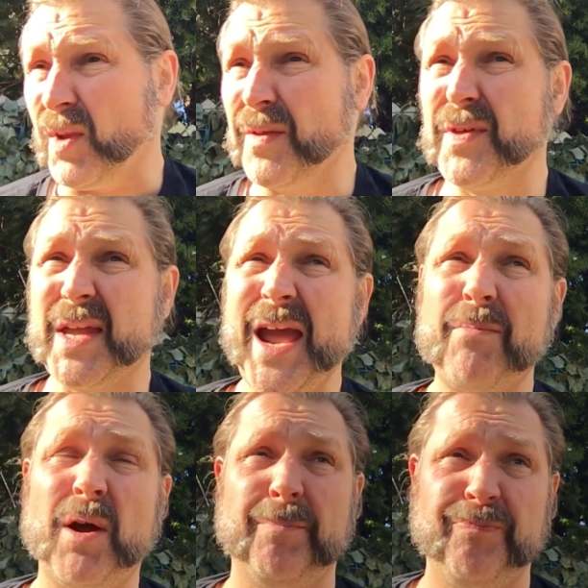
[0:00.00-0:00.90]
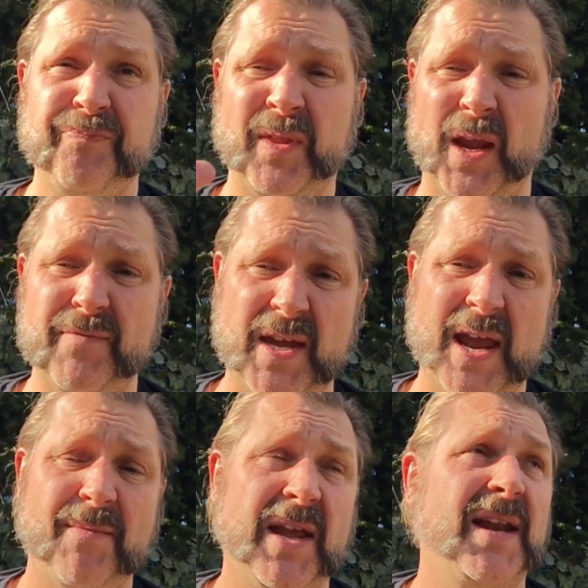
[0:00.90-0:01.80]
if the
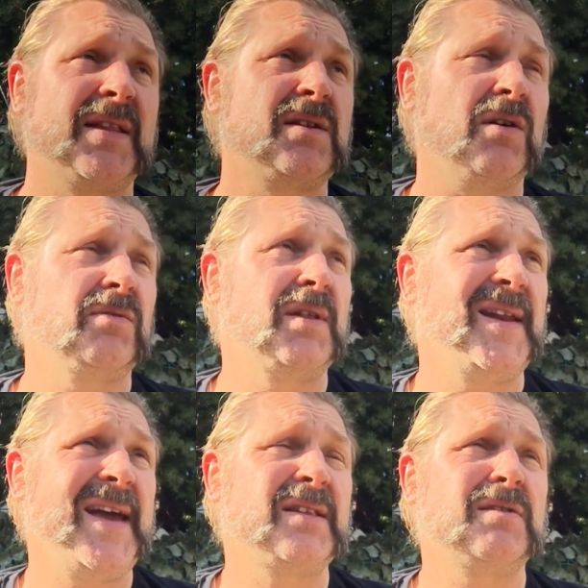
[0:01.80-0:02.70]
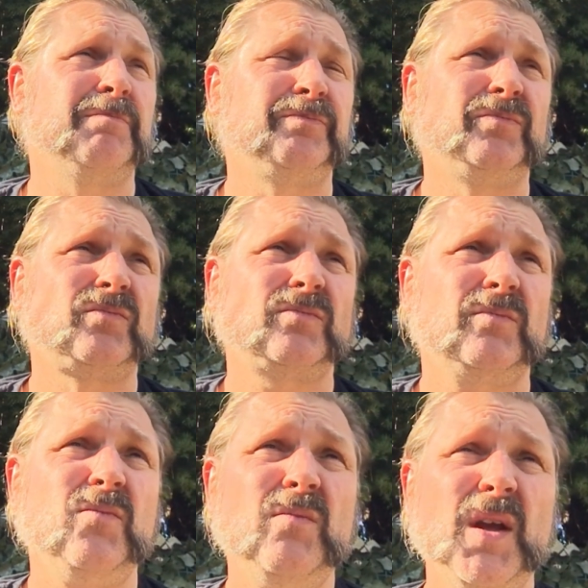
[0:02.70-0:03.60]
camera cannot talk to the lens,
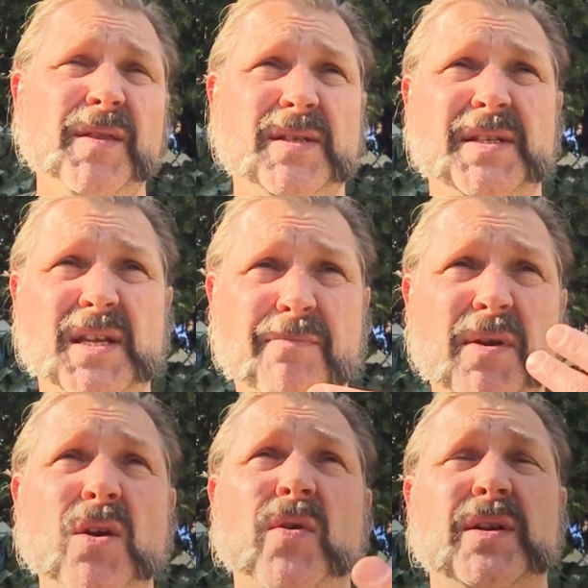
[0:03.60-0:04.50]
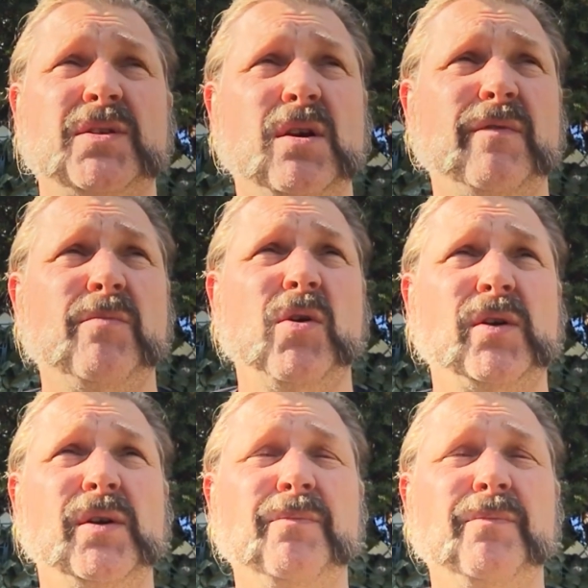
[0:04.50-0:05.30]
there's a CPU and a servo motor